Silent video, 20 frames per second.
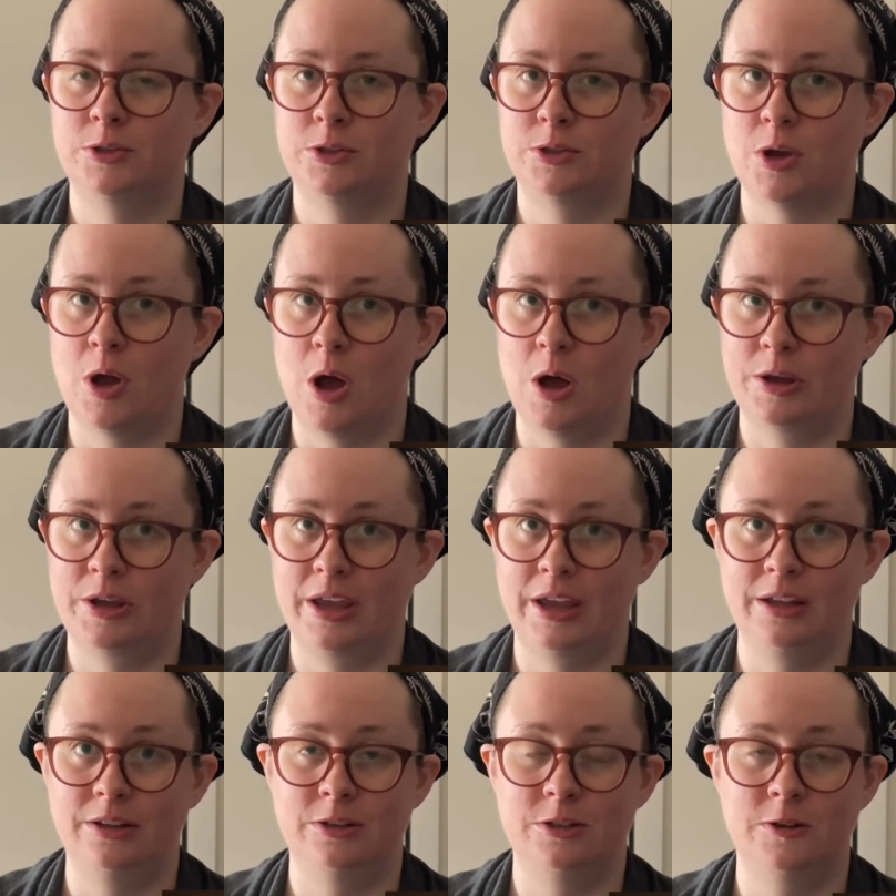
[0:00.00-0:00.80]

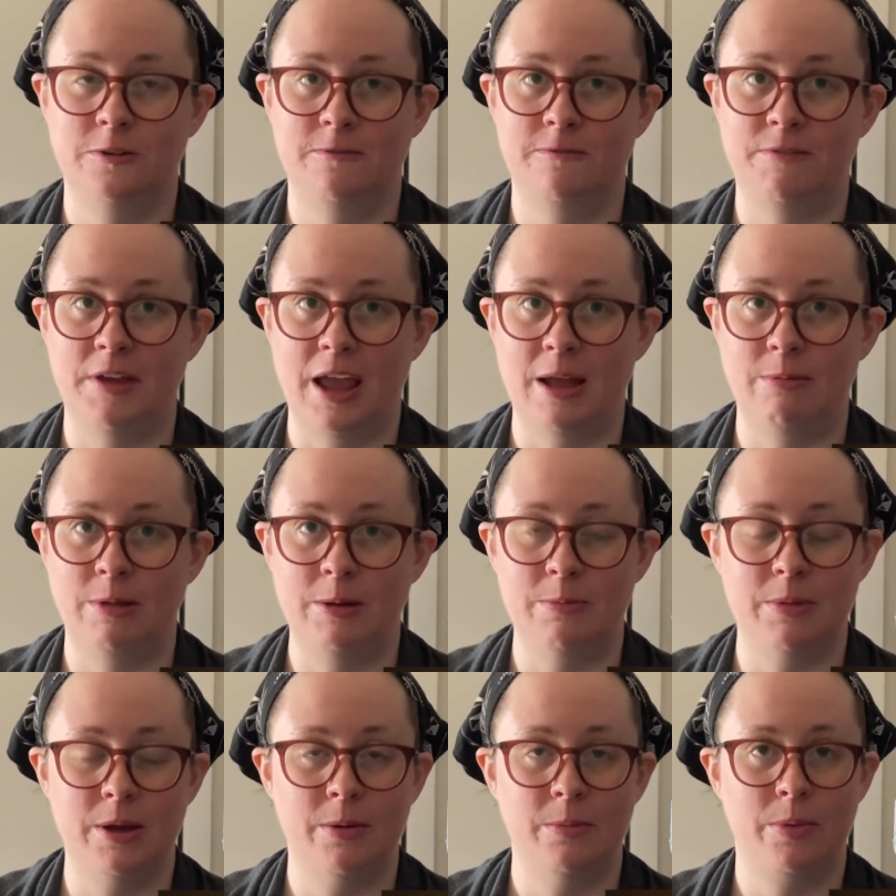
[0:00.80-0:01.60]
talking to
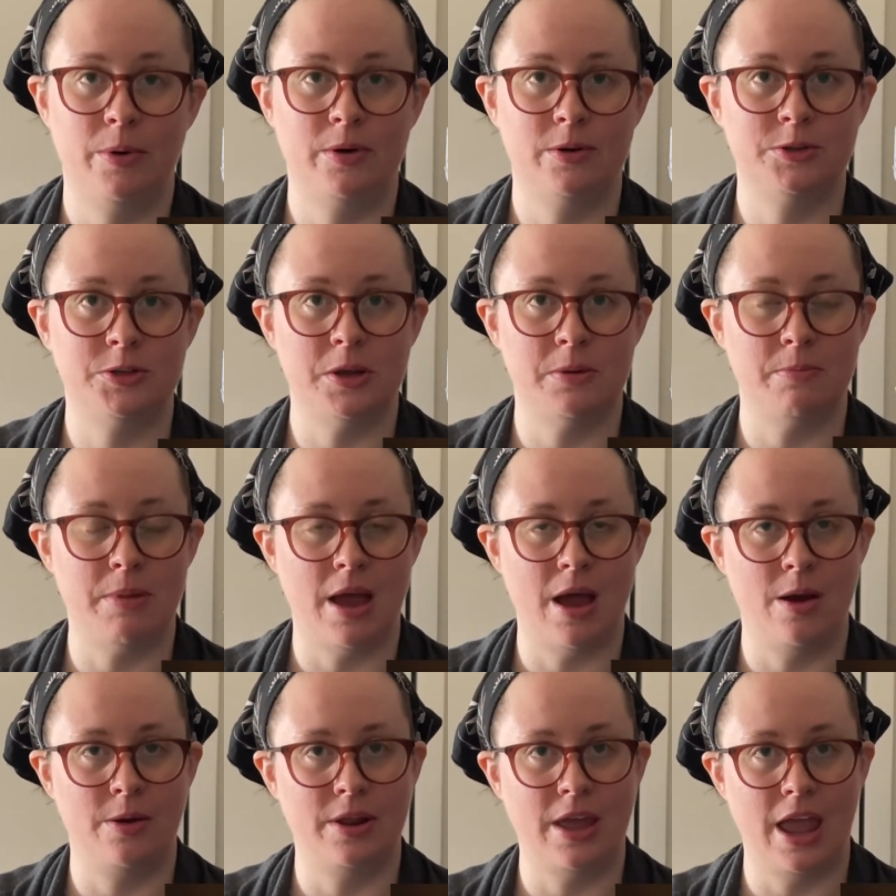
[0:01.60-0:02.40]
family members
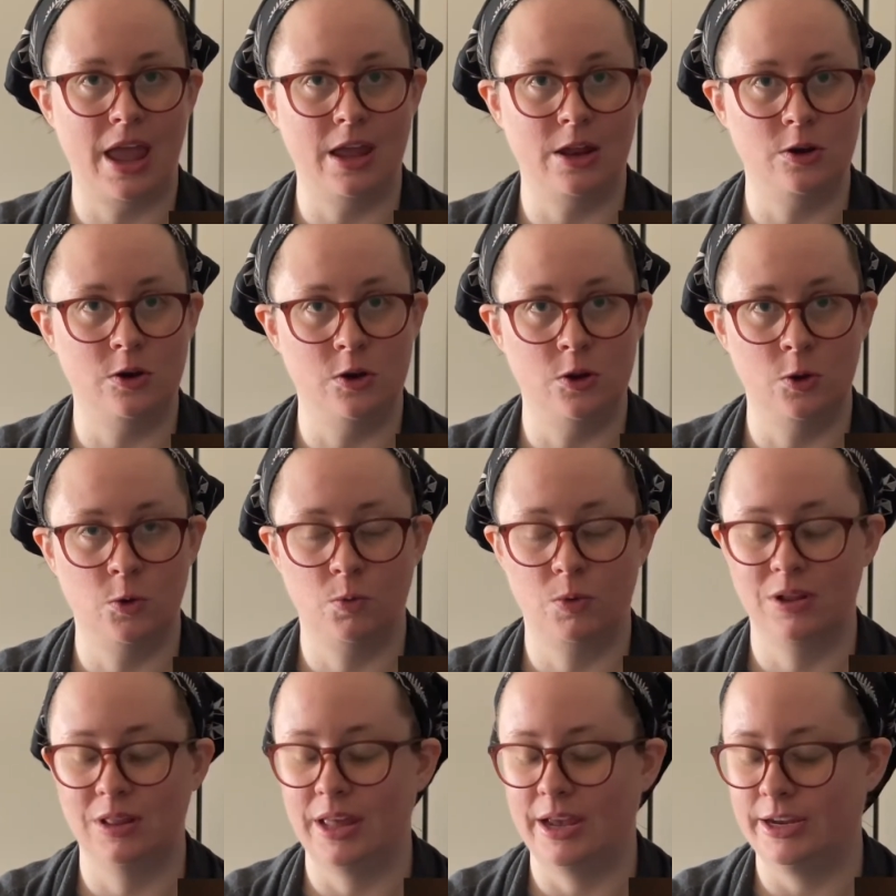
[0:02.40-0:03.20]
about a
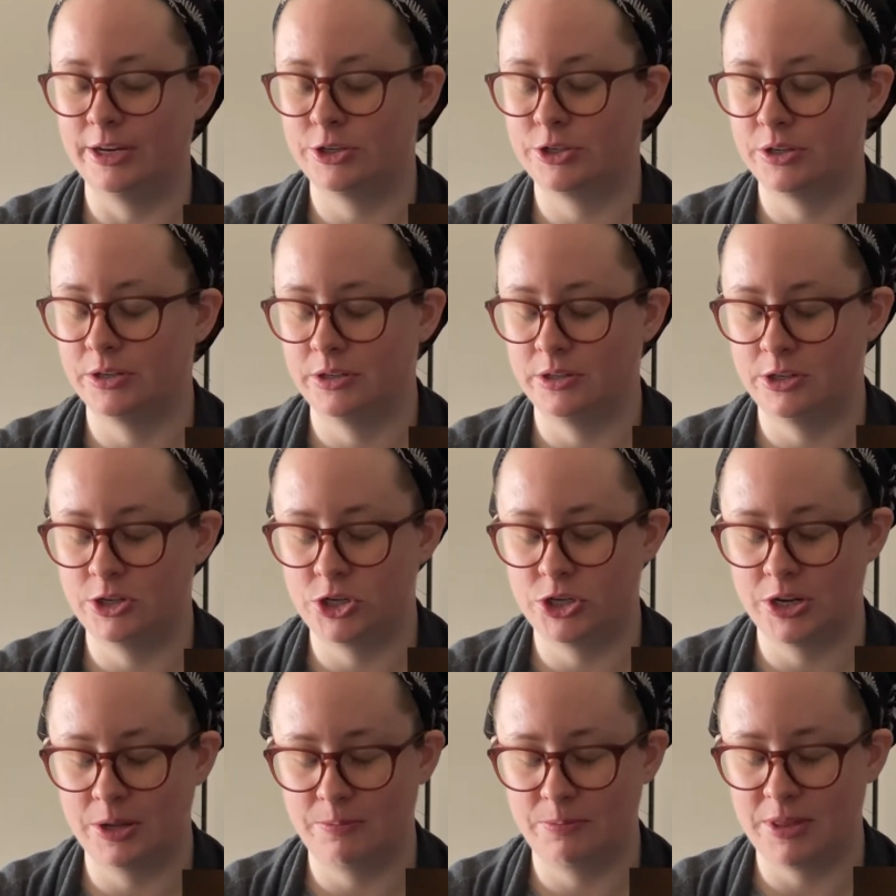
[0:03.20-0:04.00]
new
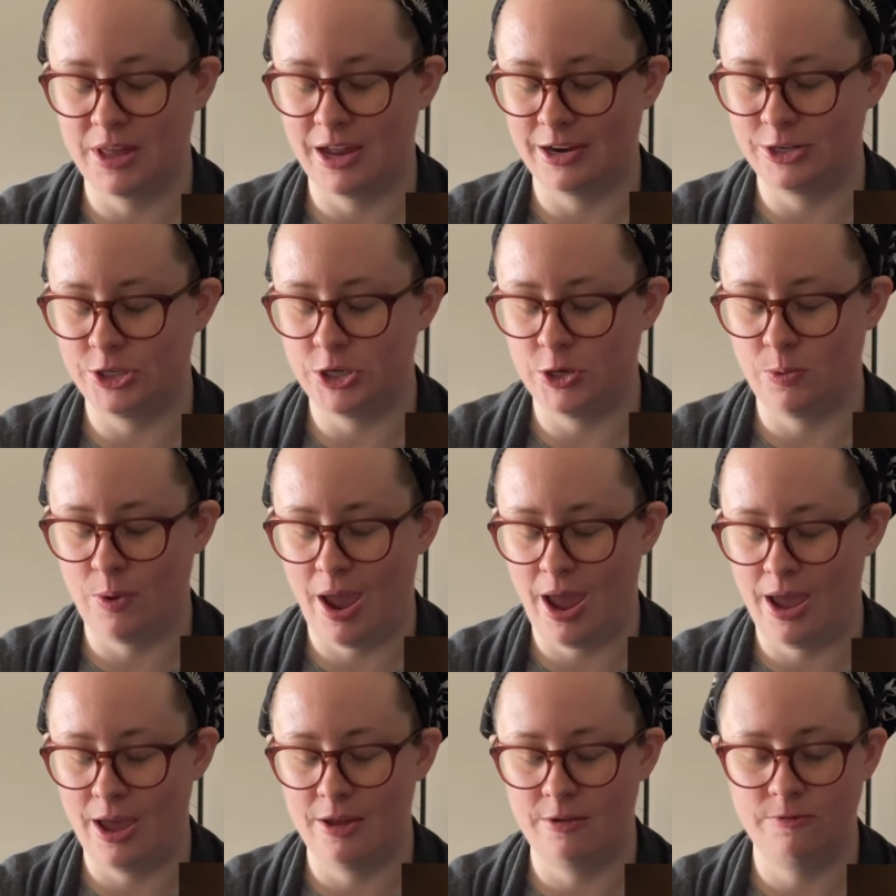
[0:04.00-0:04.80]
relationship that you
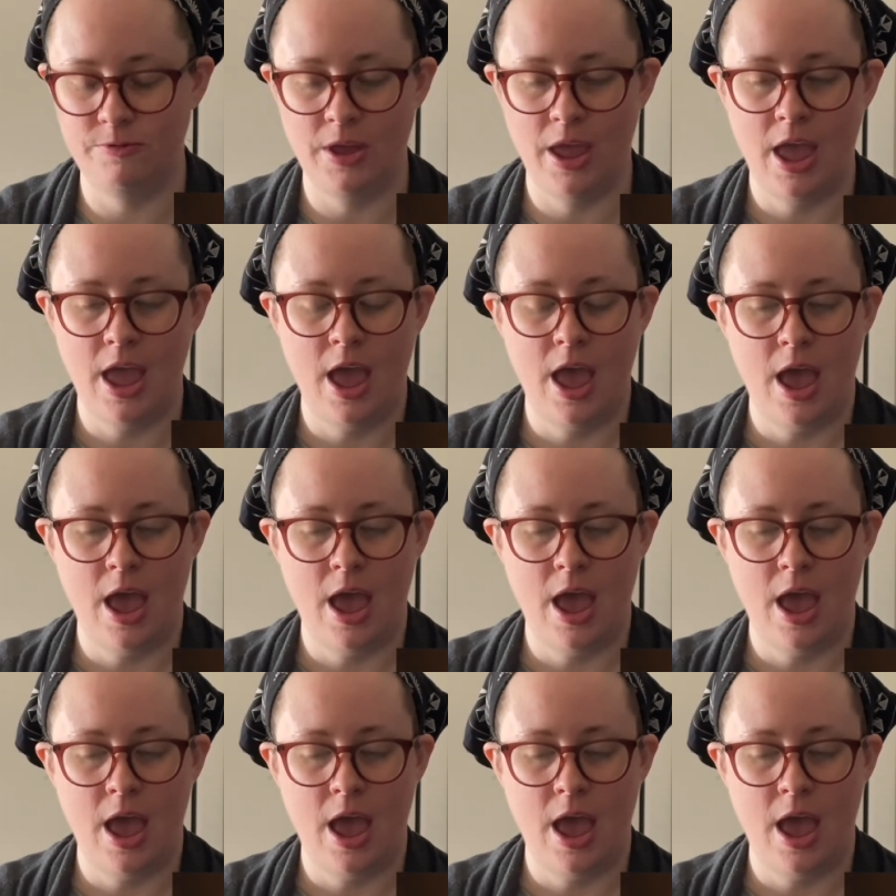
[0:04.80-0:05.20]
have.